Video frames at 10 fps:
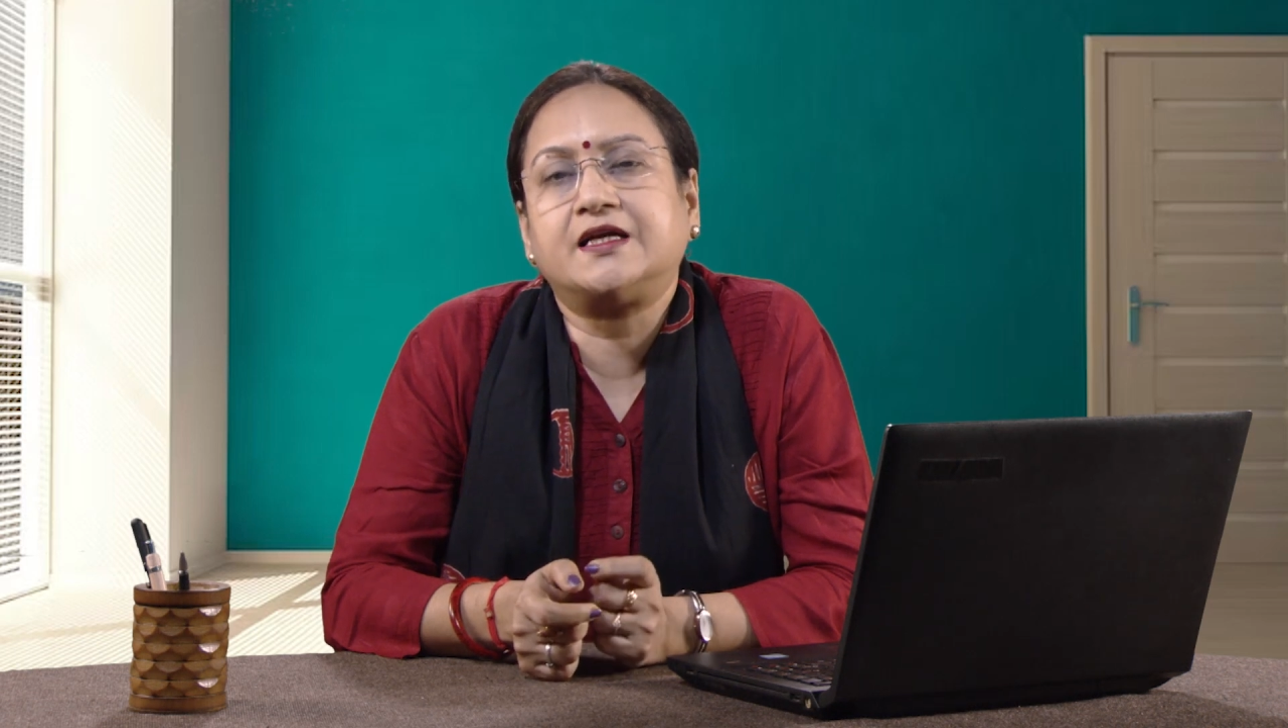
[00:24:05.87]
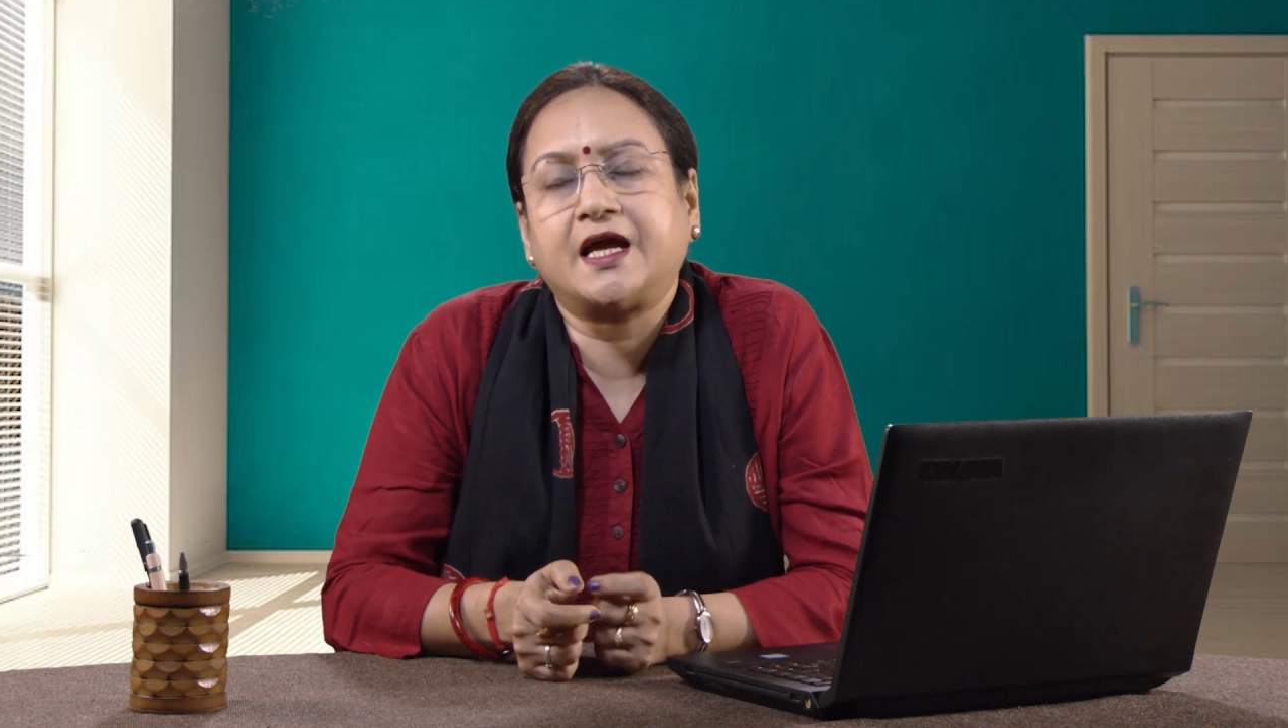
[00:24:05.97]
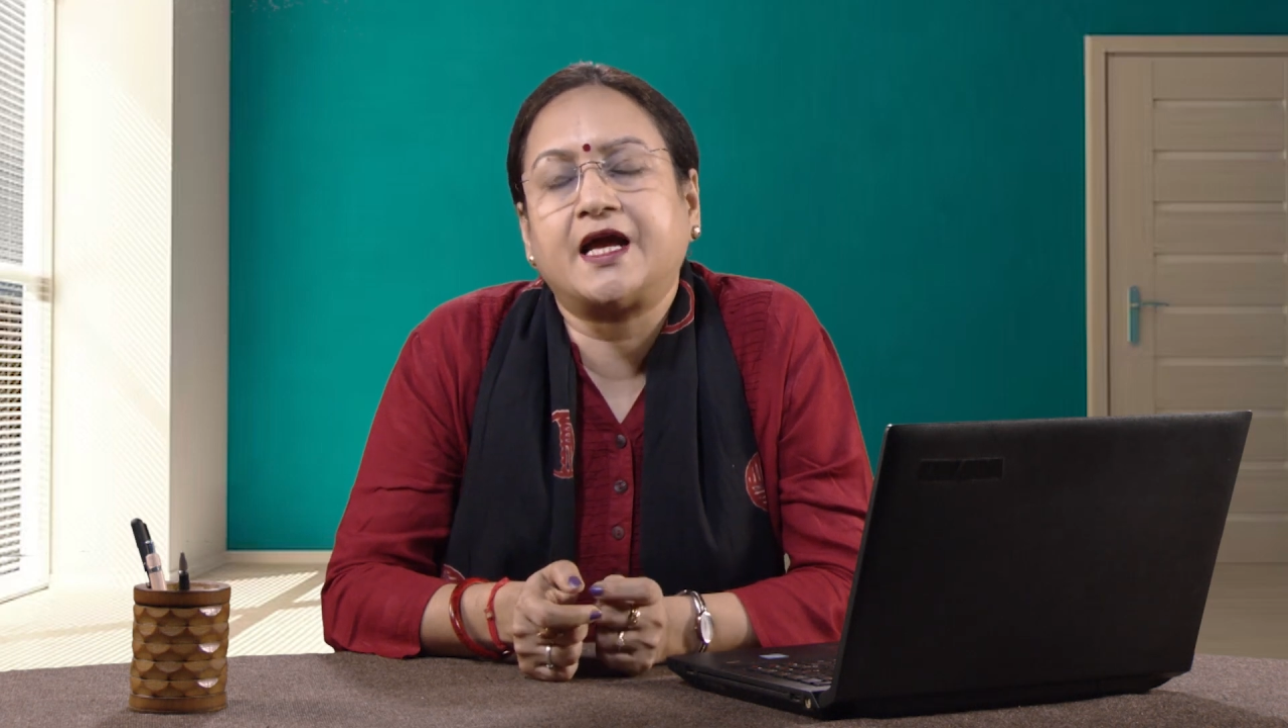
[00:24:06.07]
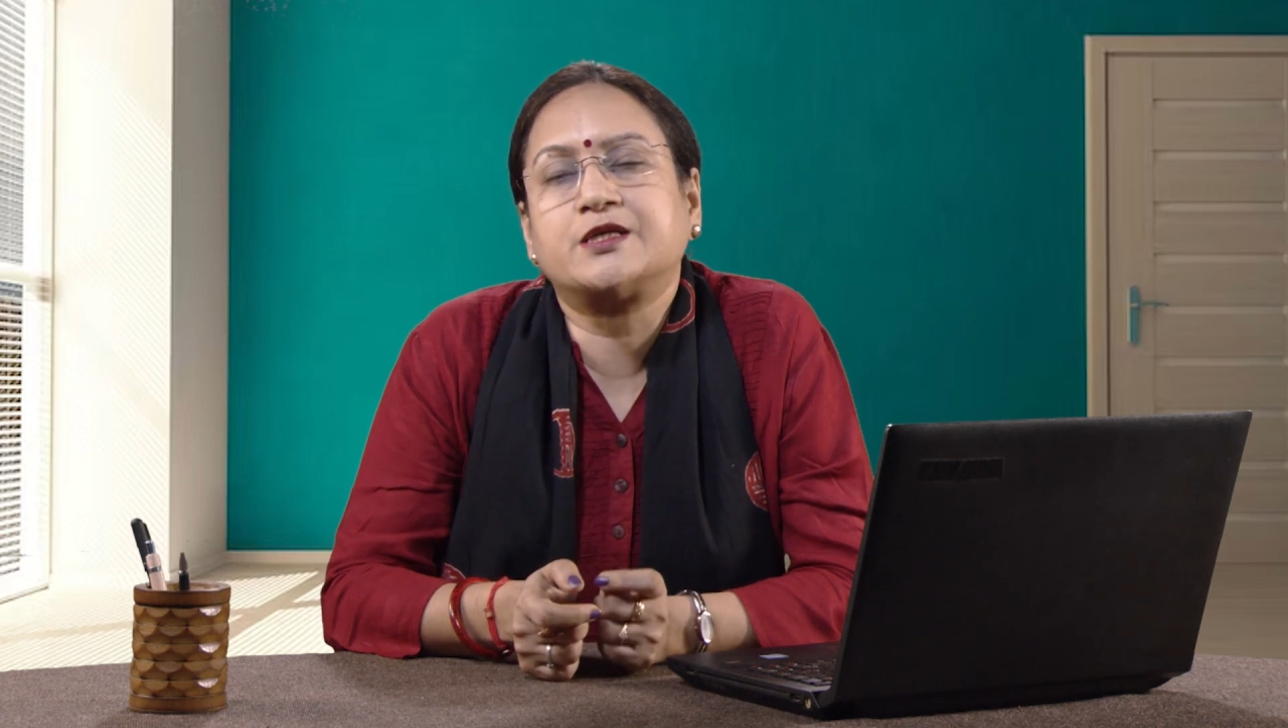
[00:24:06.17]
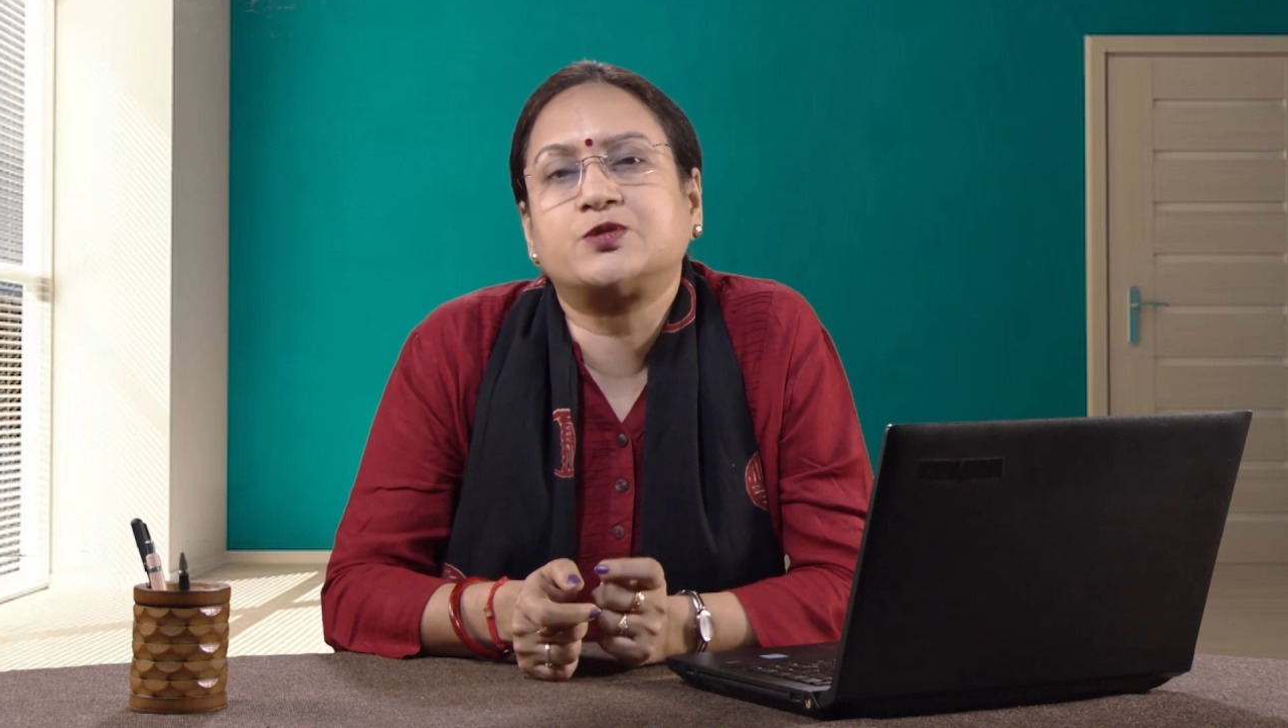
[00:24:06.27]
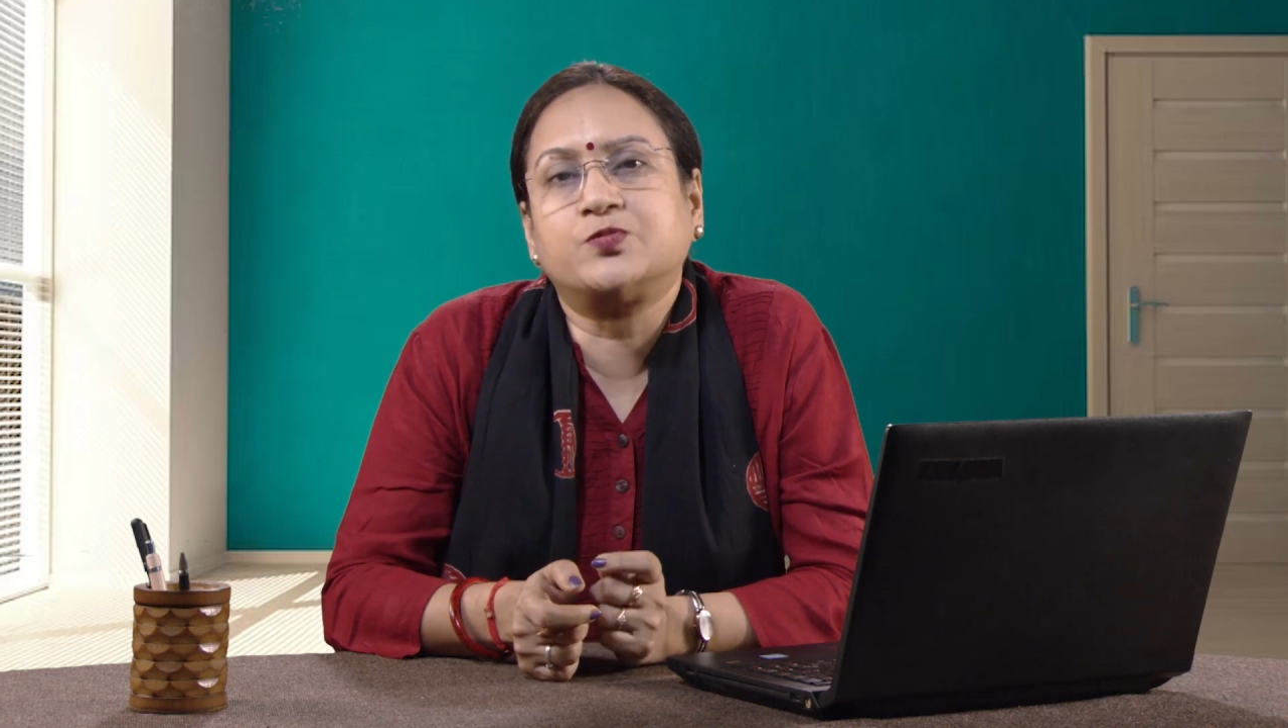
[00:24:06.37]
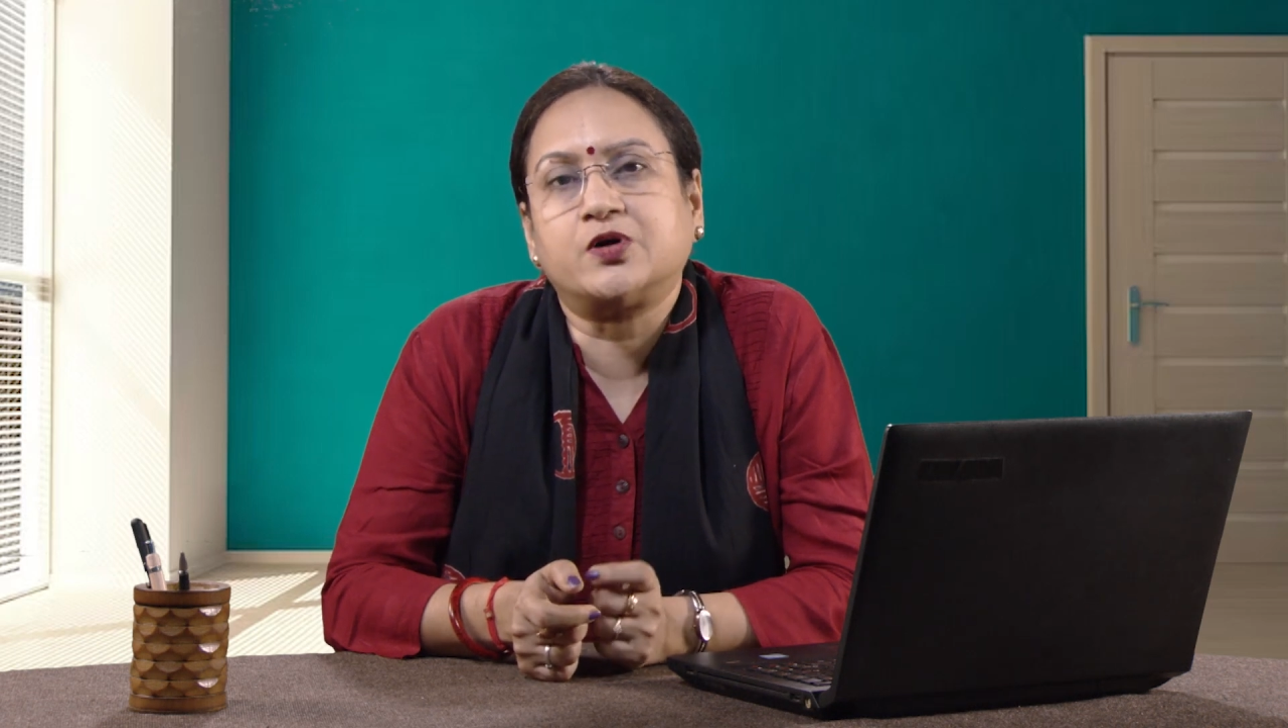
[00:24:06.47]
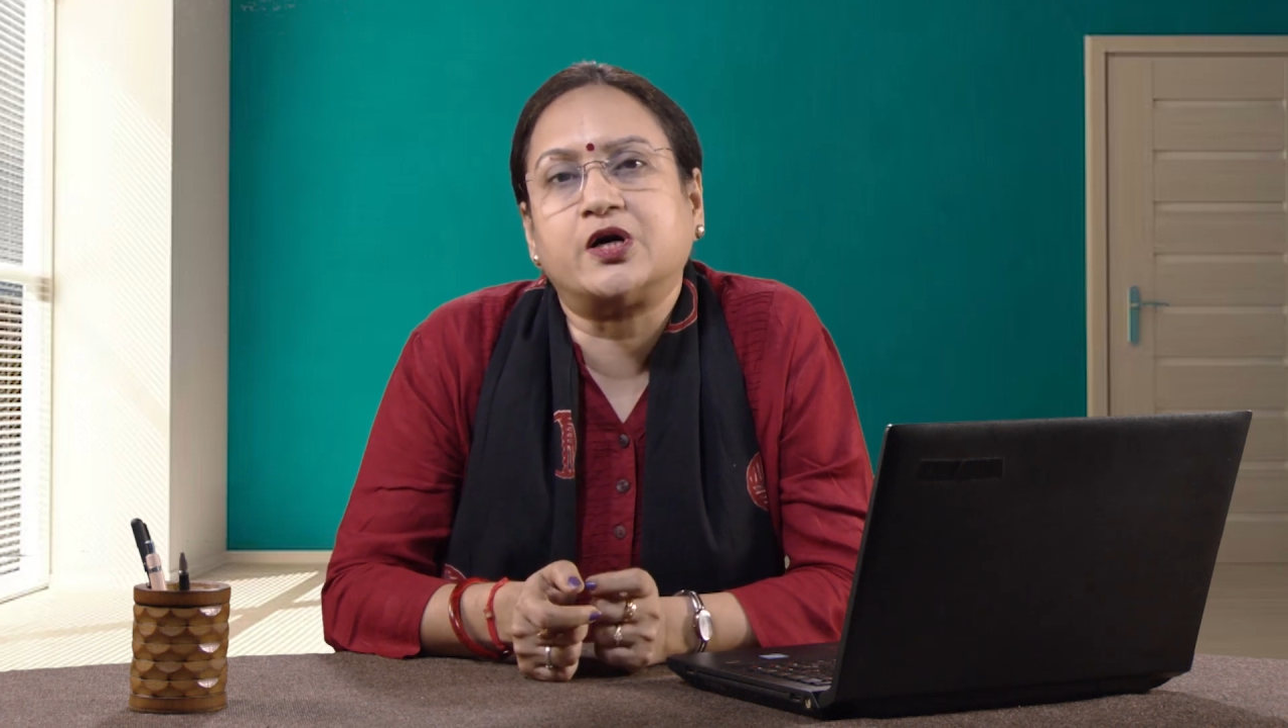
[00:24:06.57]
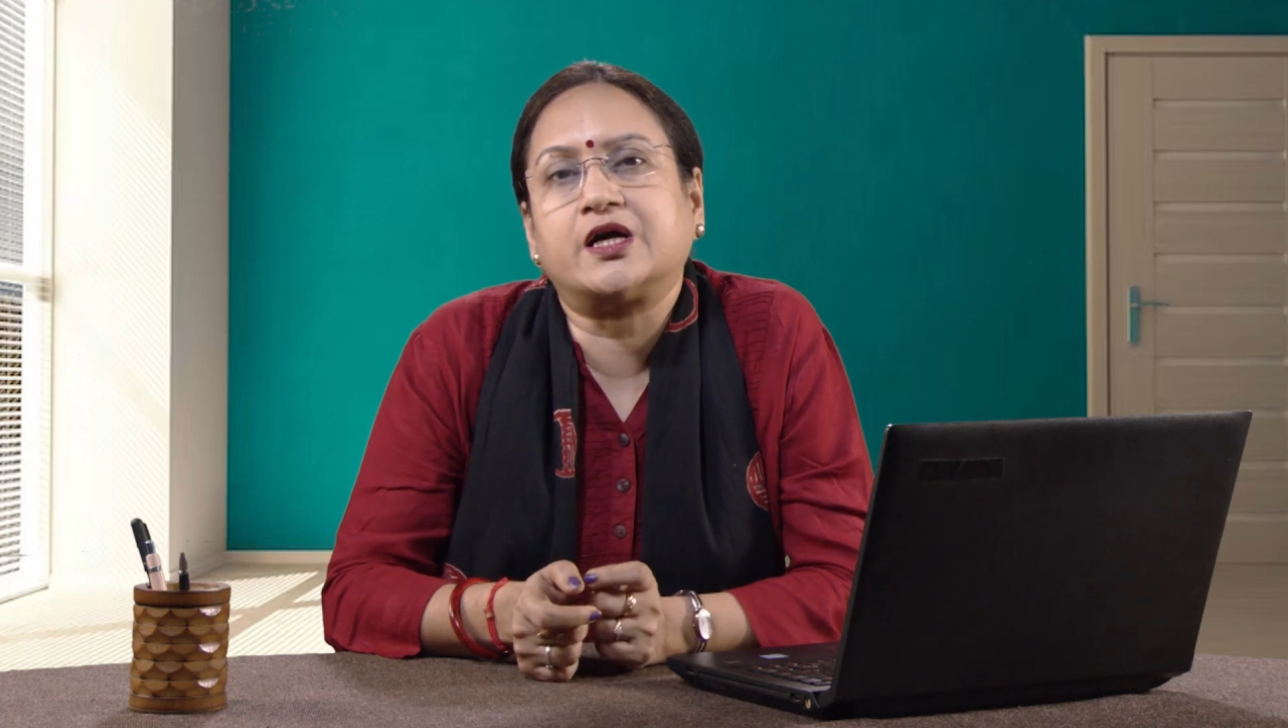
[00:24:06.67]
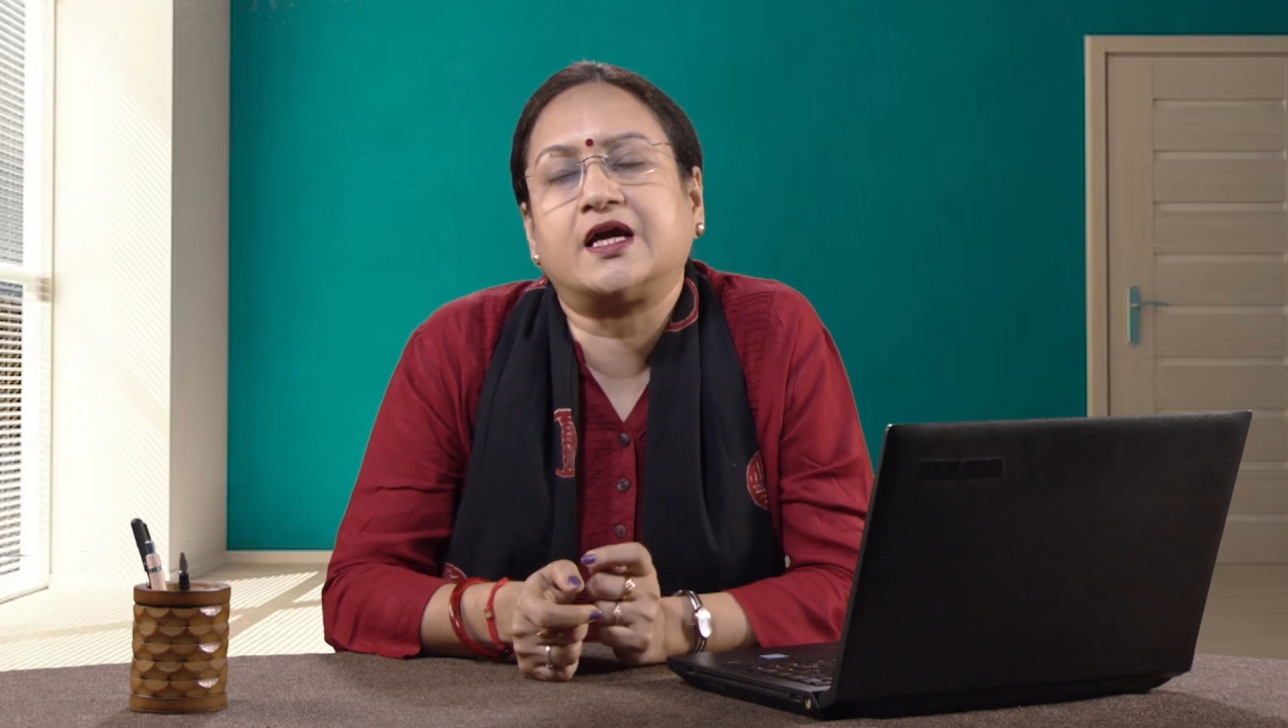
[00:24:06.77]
days work